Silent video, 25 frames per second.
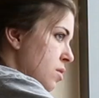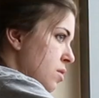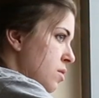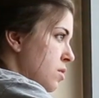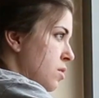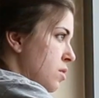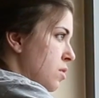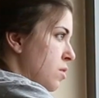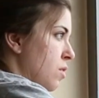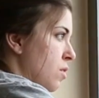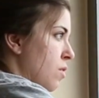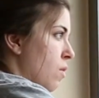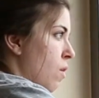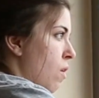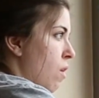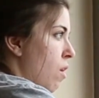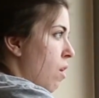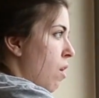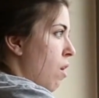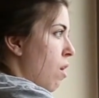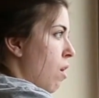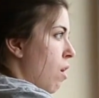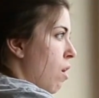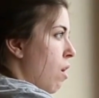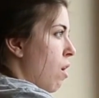and just grow
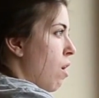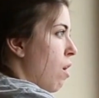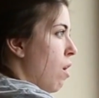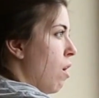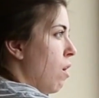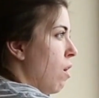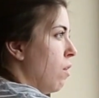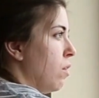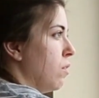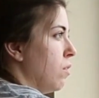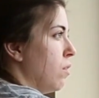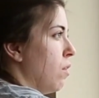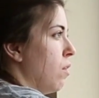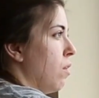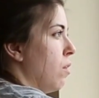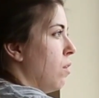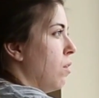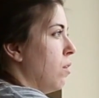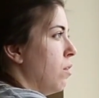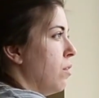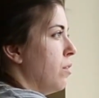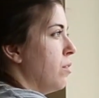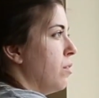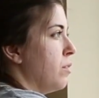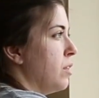in my career,
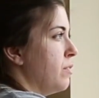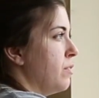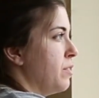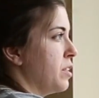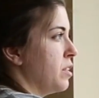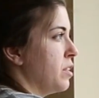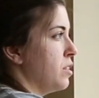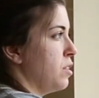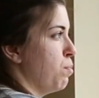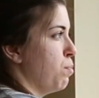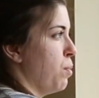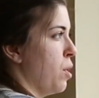basically,